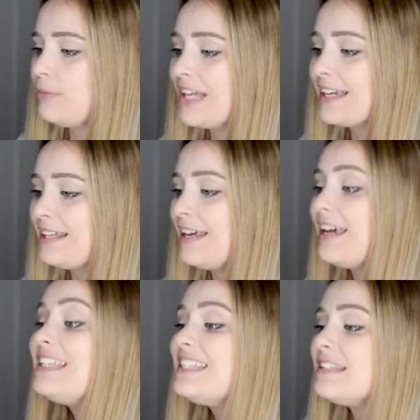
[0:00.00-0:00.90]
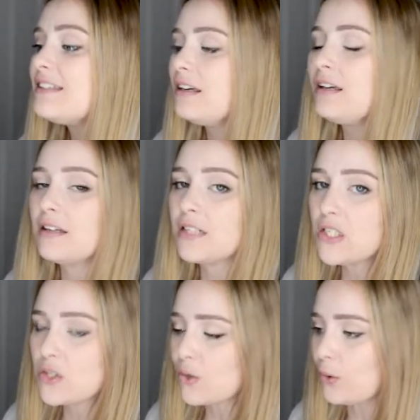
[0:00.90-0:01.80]
plugin AT+Sync
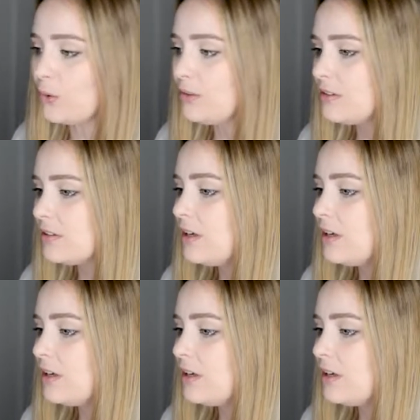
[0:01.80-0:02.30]
installed,